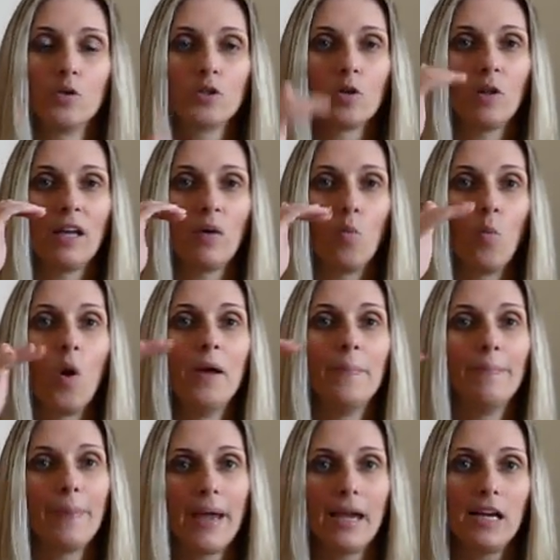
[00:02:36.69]
so like
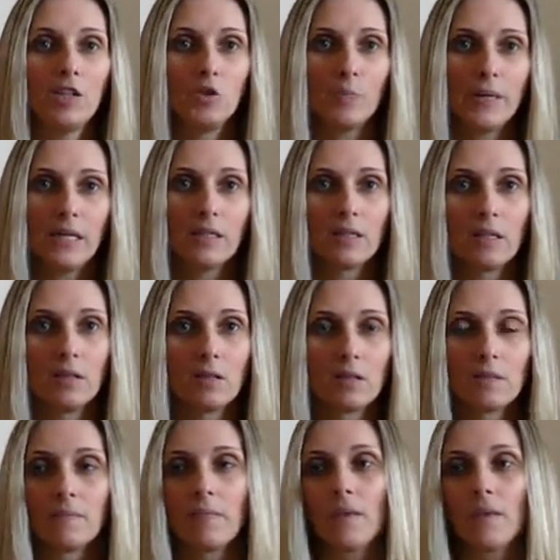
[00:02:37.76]
one-page pieces.